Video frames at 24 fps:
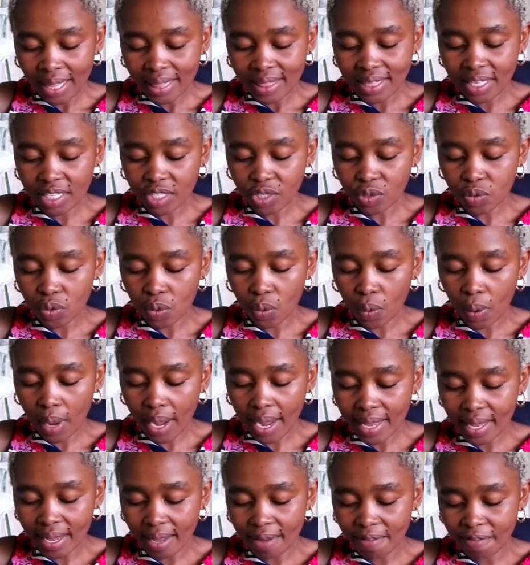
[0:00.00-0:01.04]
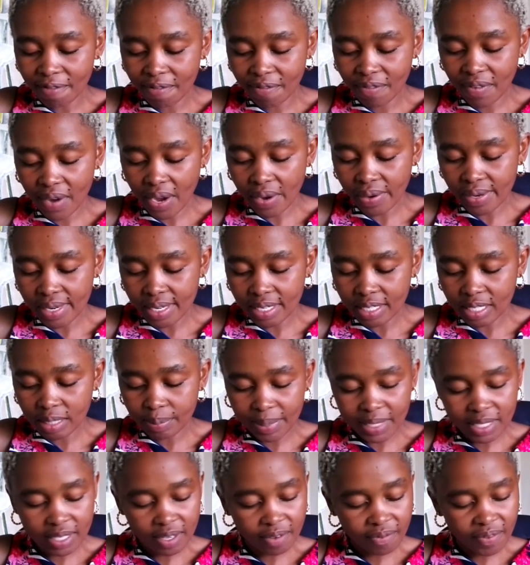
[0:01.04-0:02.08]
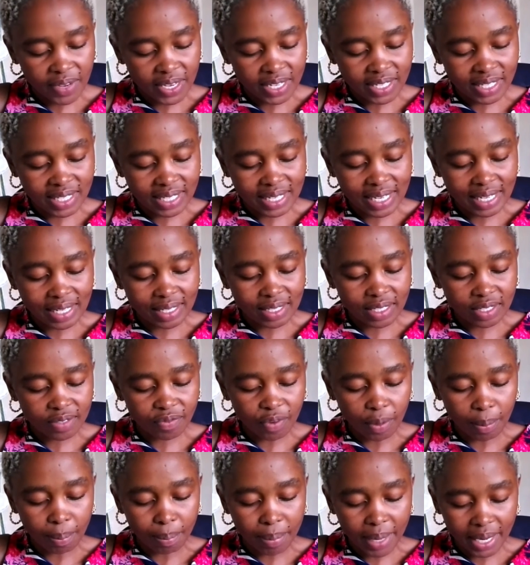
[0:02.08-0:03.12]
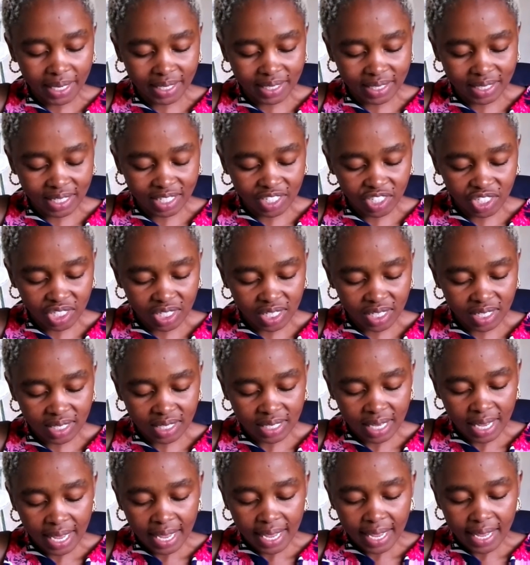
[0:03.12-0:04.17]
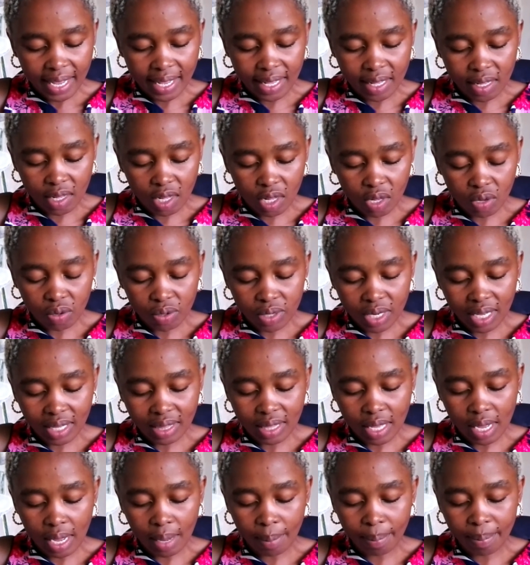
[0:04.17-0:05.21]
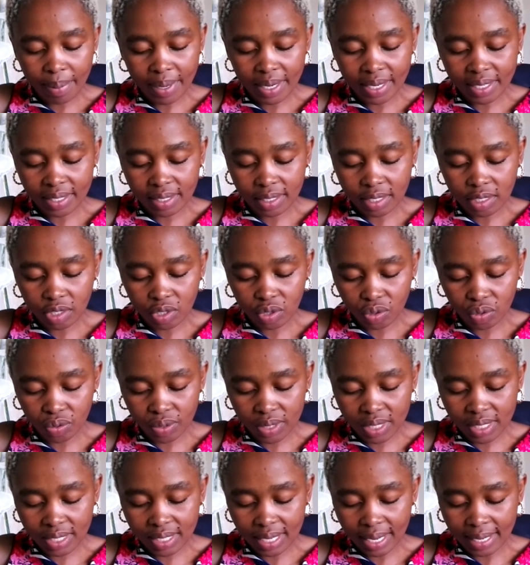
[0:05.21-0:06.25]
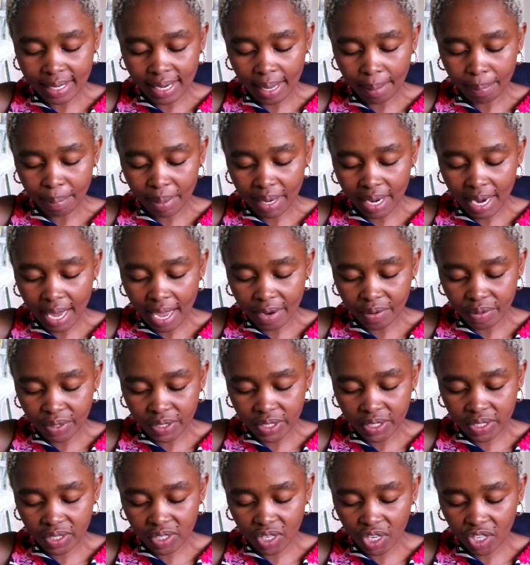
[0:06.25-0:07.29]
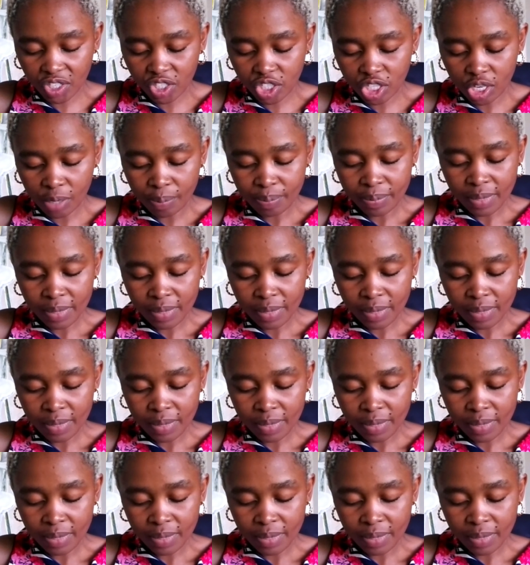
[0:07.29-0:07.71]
This requires very specific skills from practitioners, including the ability to read and apply research,